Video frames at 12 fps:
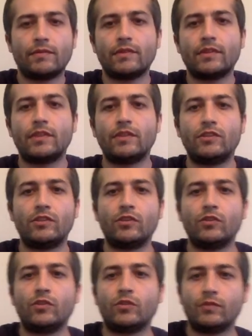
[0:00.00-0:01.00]

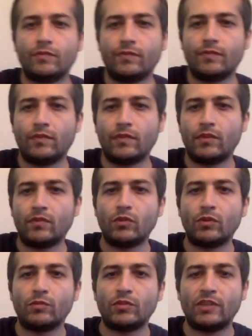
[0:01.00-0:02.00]
continue
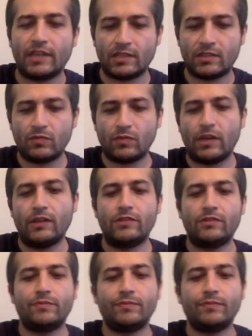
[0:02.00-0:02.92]
from the next wire.